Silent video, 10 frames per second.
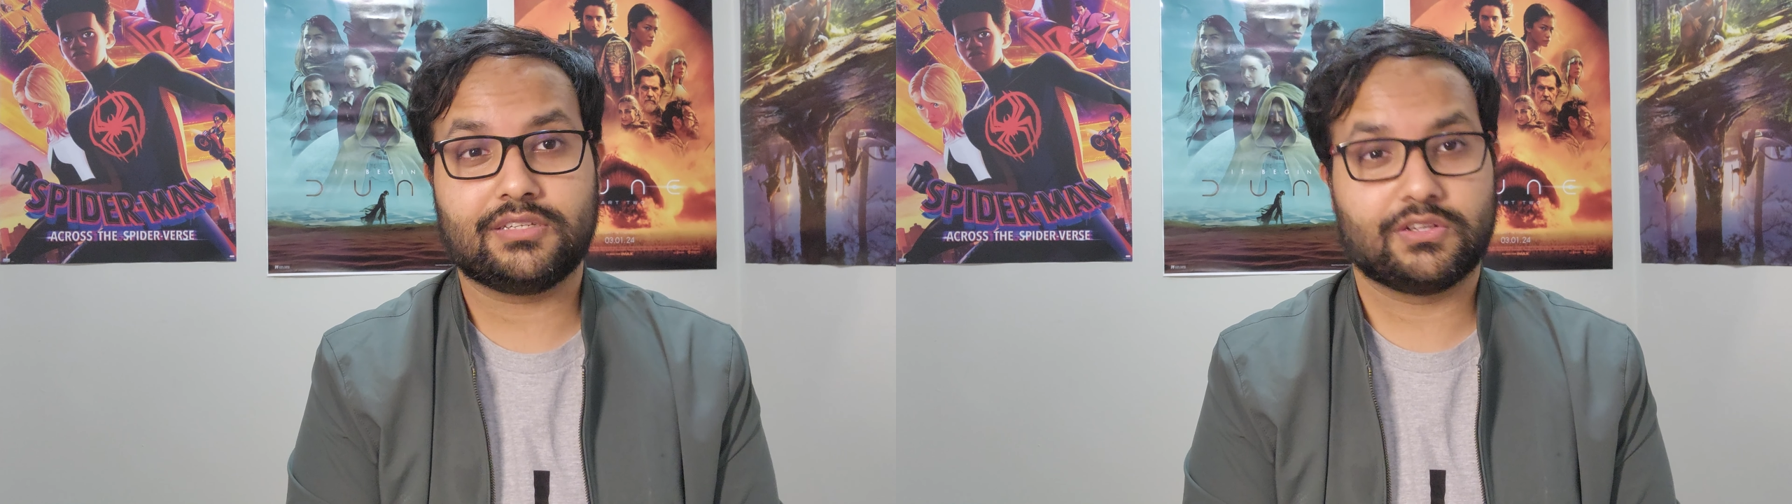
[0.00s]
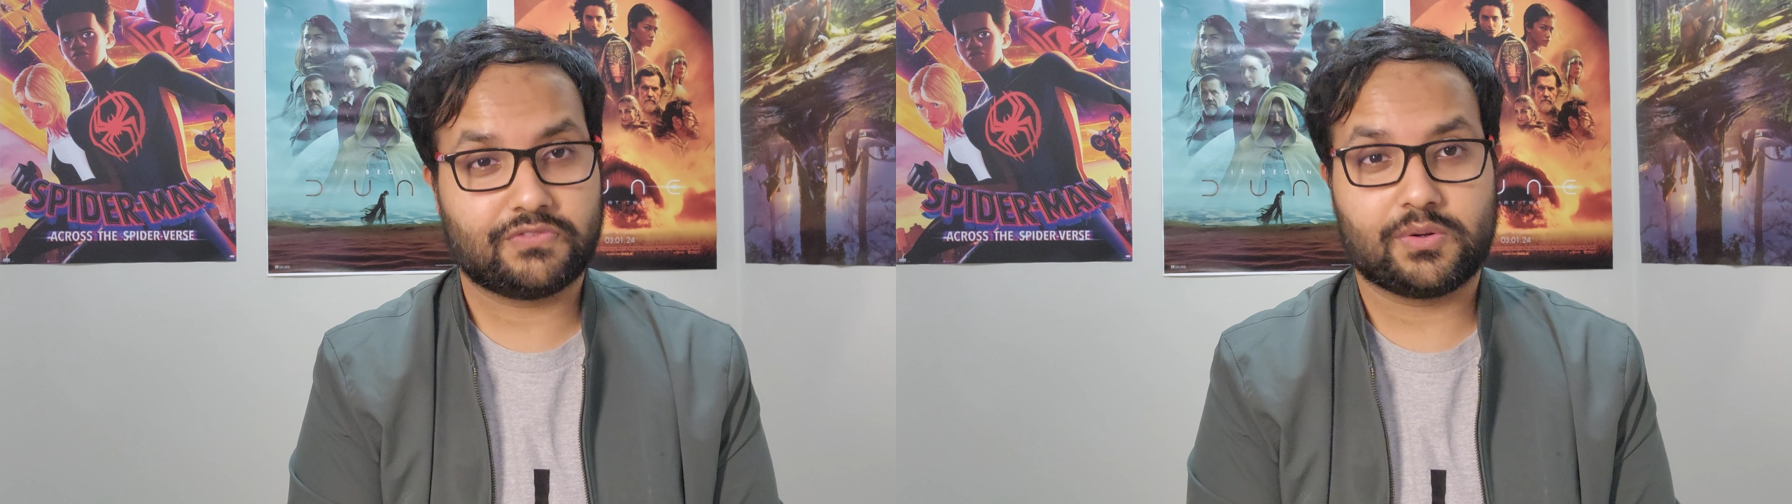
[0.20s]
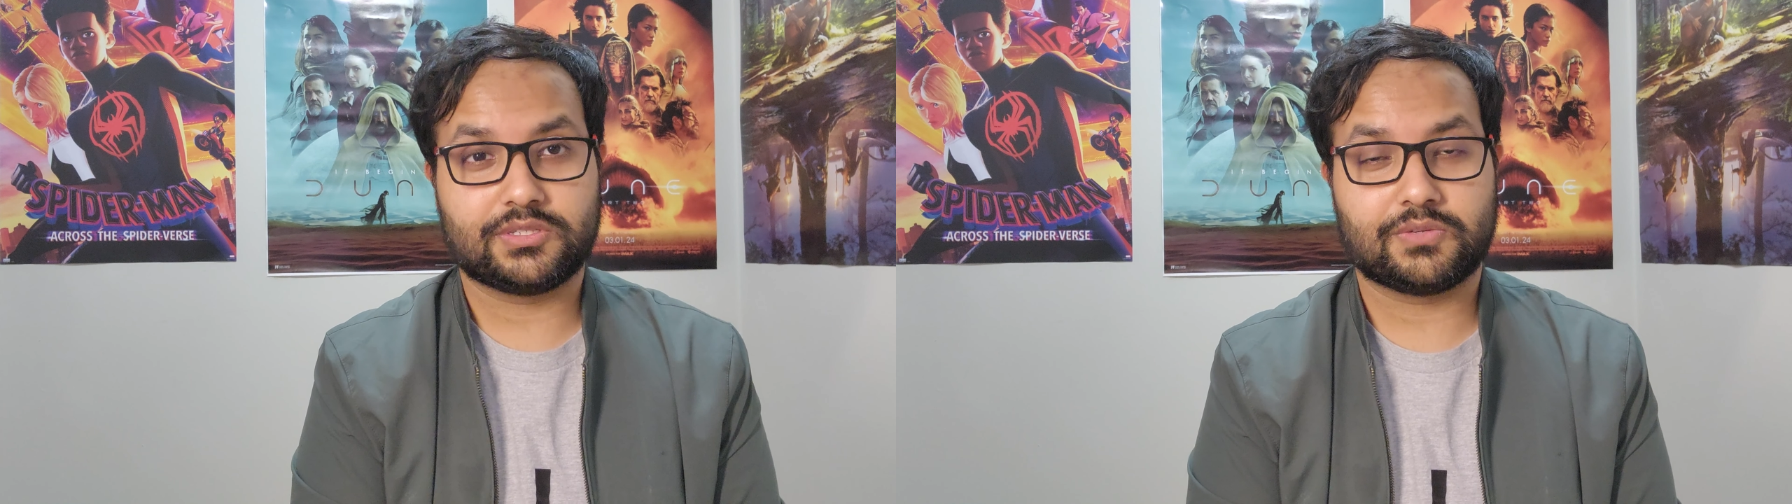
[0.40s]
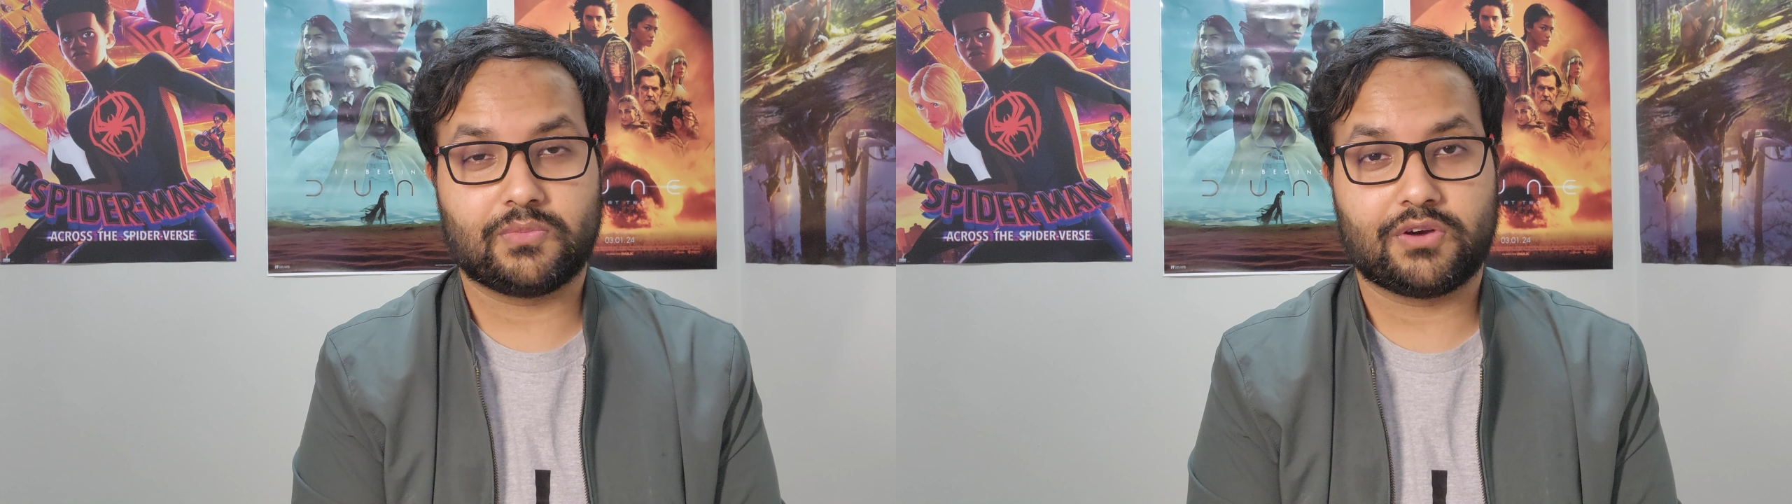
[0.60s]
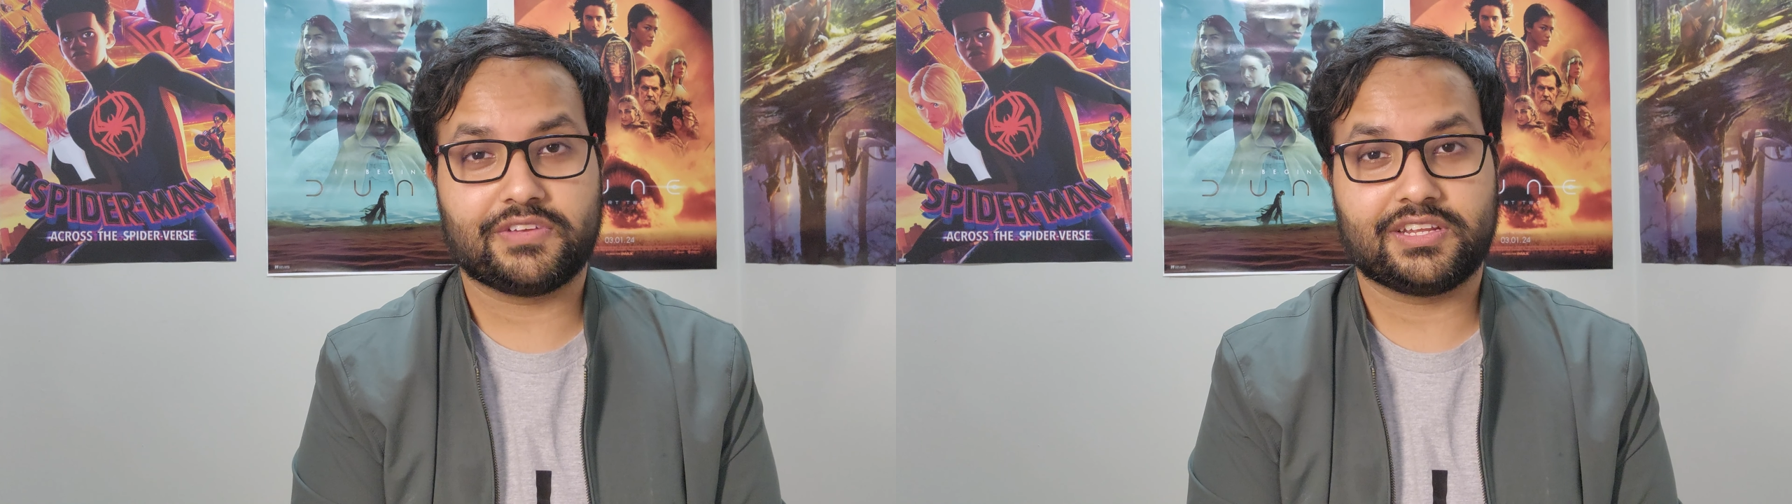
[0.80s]
Look forward to
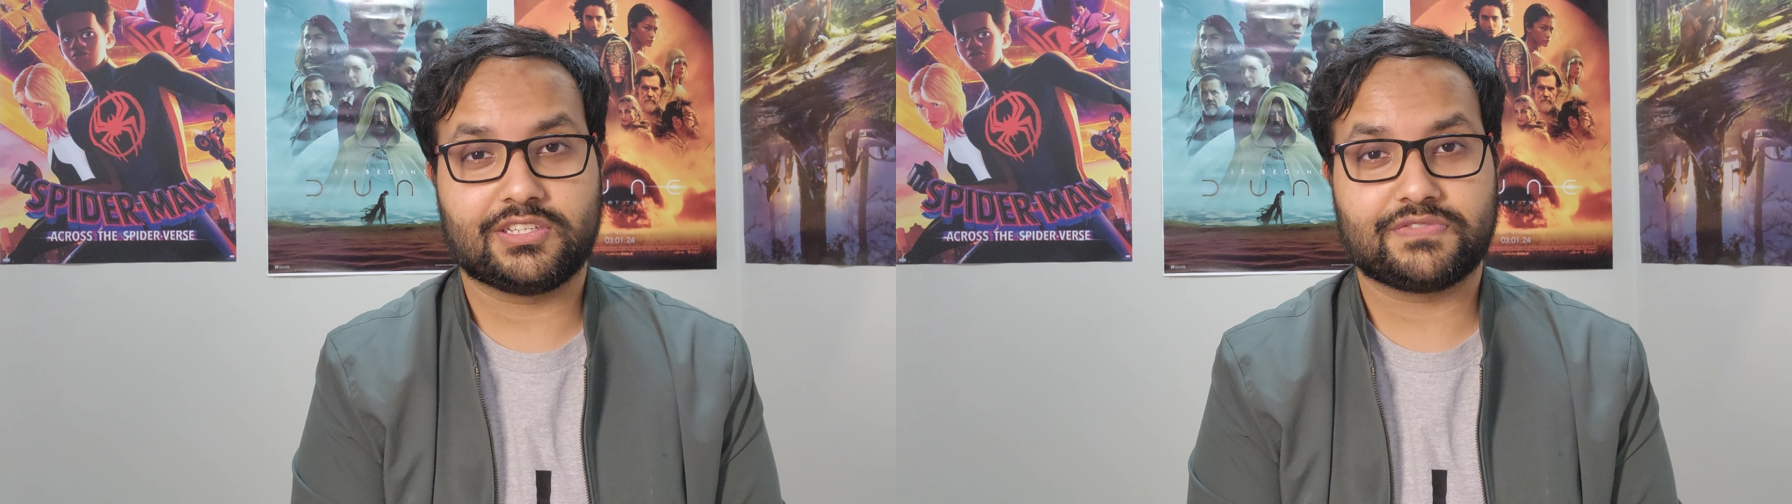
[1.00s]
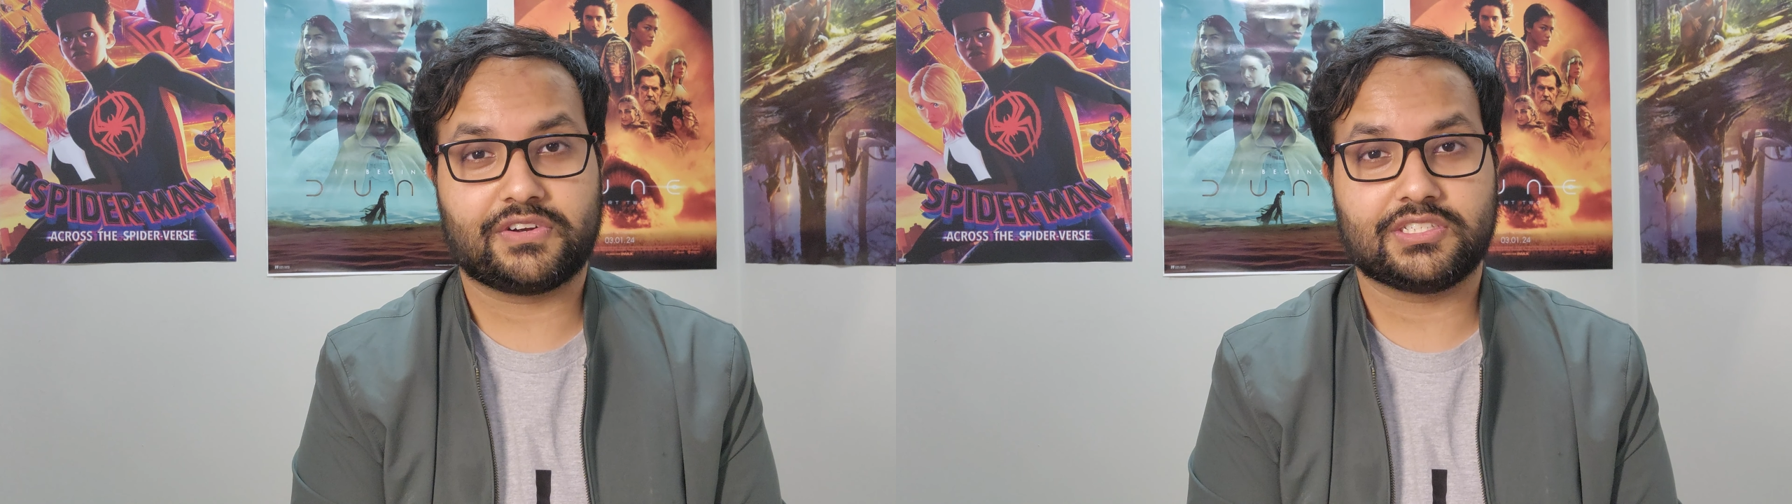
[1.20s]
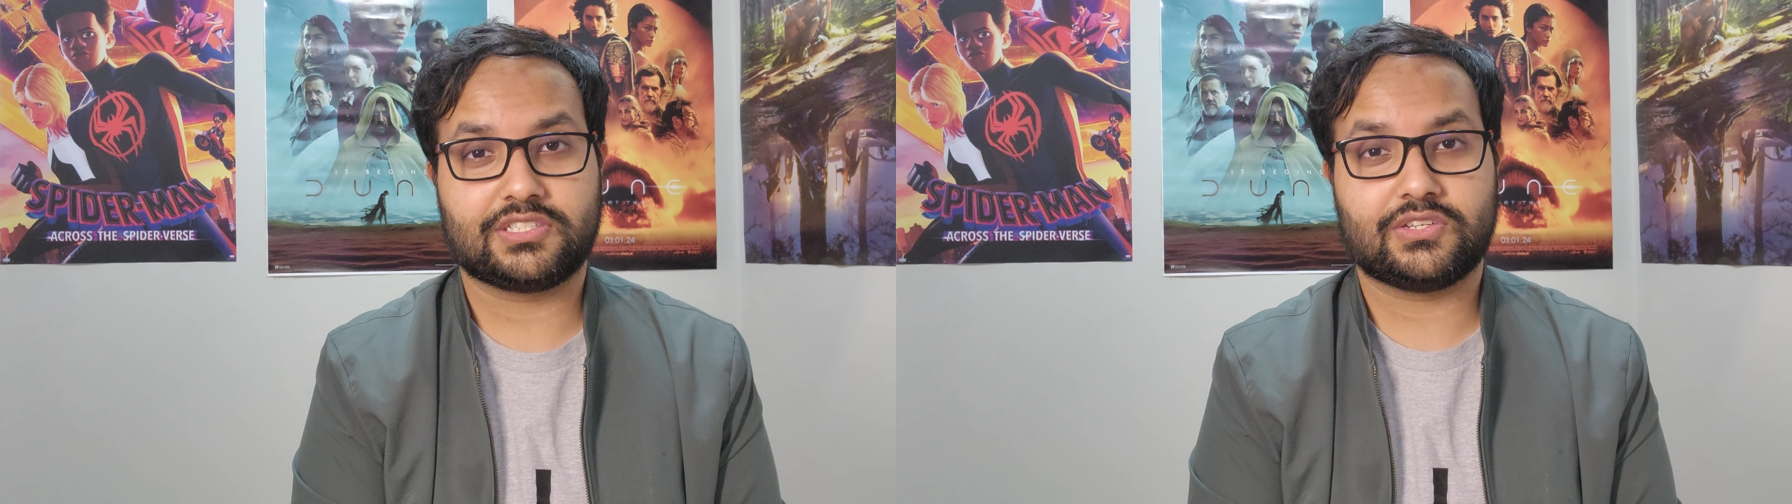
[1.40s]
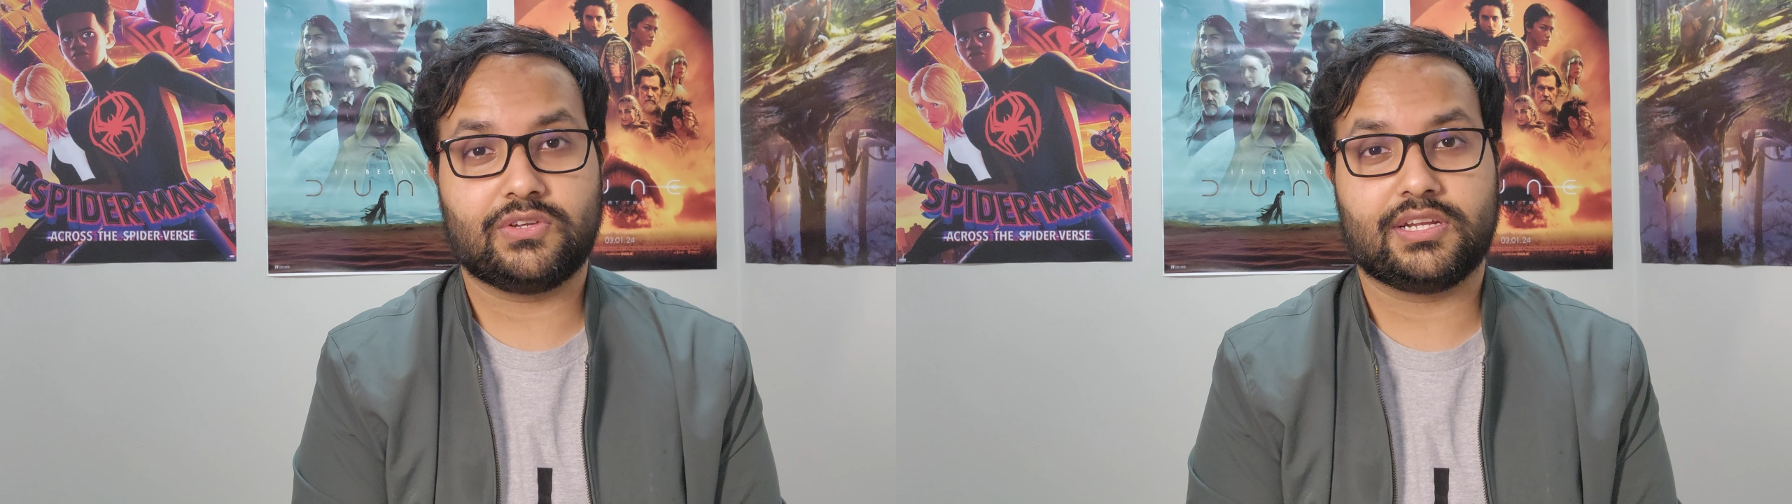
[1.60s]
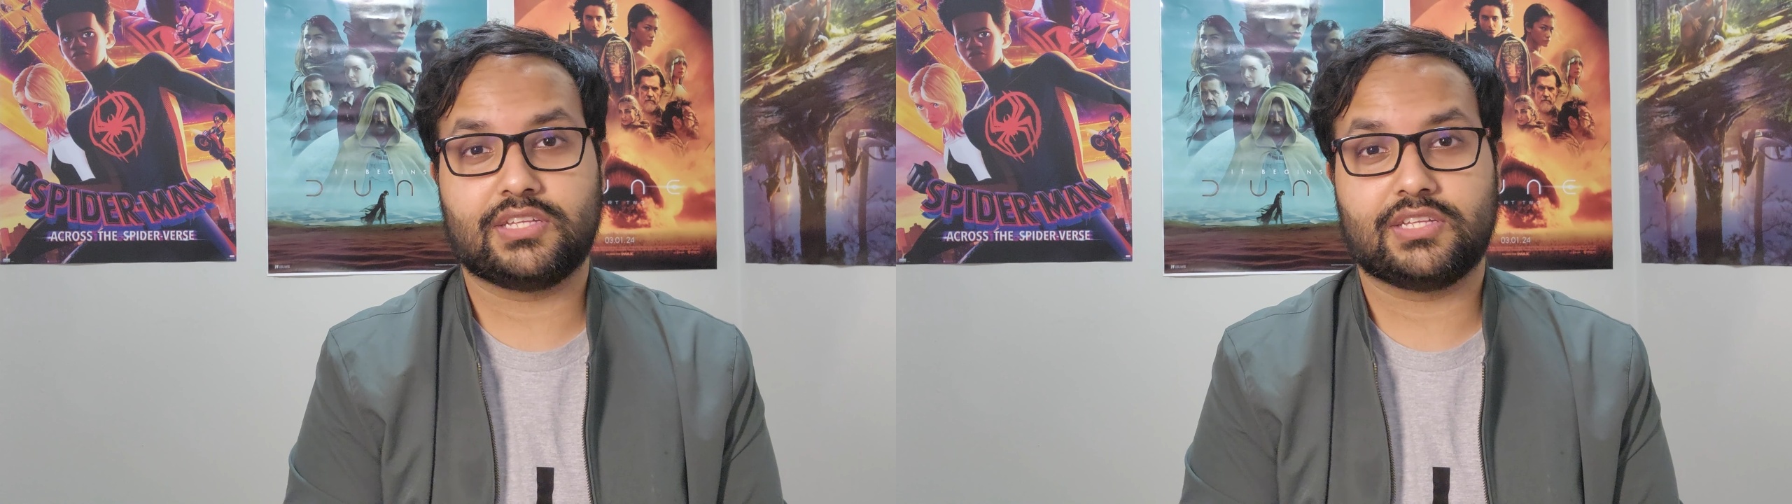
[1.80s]
more videos very soon.